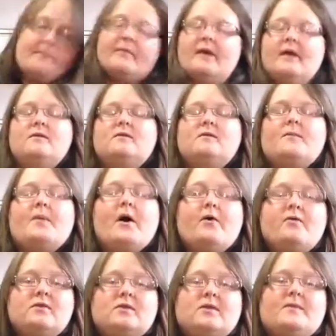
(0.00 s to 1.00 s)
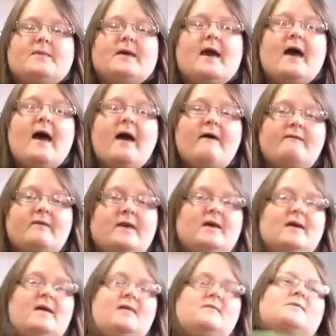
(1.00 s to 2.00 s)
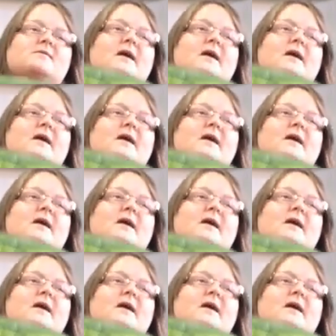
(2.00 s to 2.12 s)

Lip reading: it's supposed to be heavy. It's